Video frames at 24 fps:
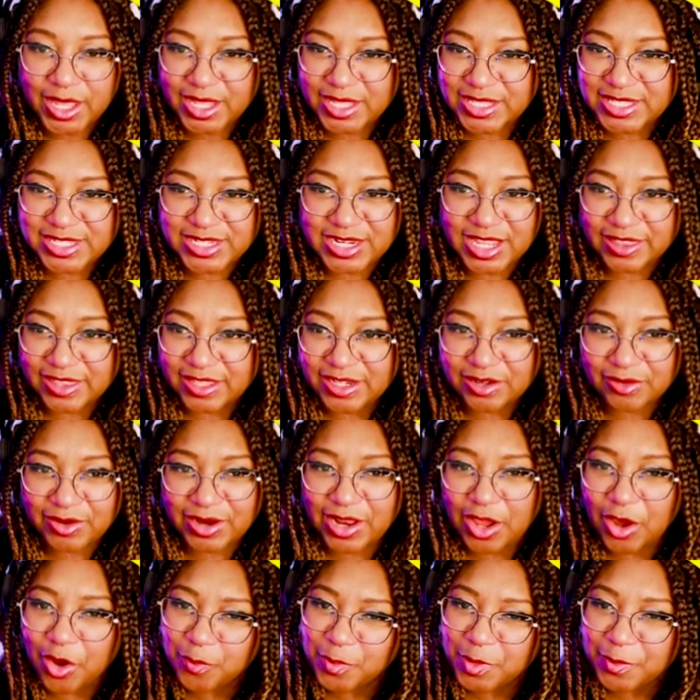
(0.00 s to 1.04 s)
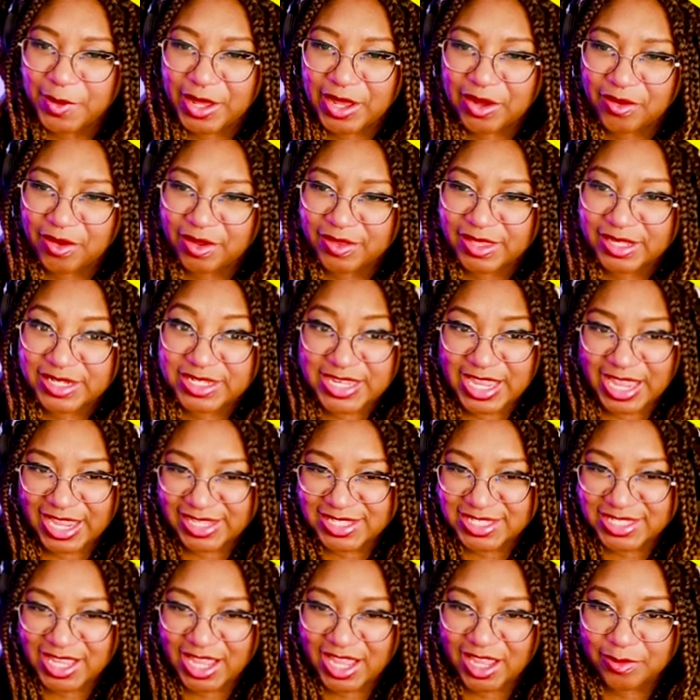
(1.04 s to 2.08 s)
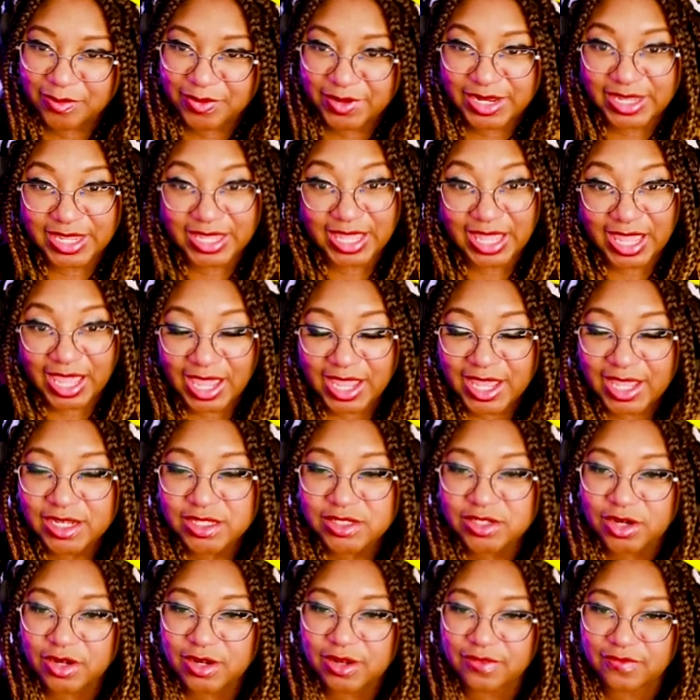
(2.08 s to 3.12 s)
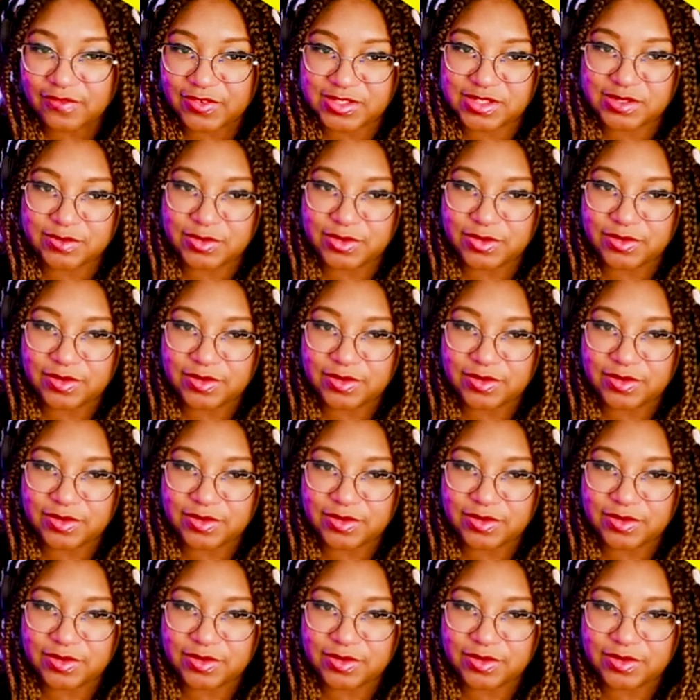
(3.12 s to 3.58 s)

It's nothing to write home about on the attack side, but it can turn invisible.